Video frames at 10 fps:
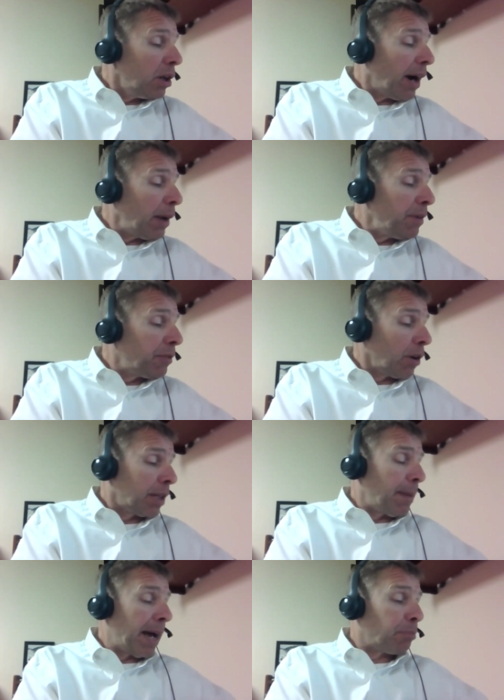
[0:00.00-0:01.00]
All right, we've
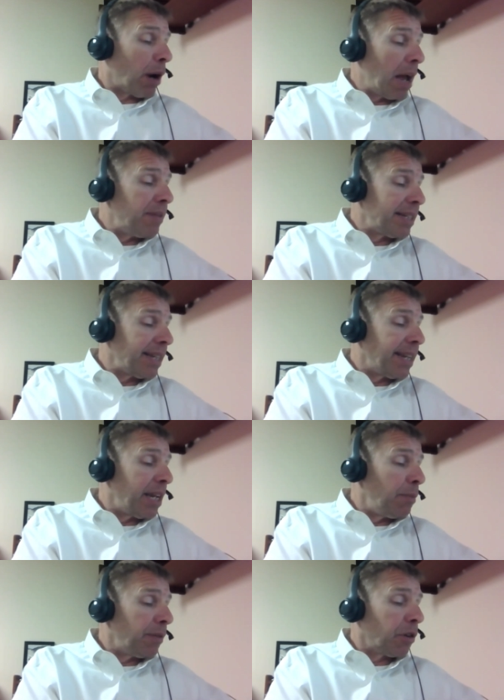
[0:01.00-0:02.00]
talked about
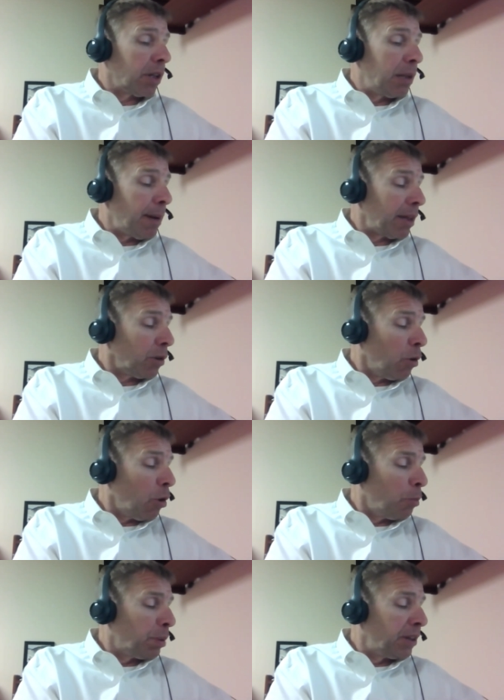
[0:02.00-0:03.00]
privacy. We've talked about the
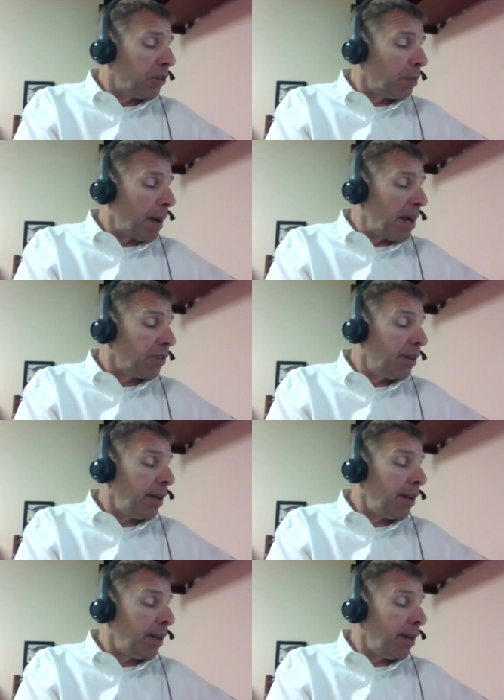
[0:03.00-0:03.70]
whole participation.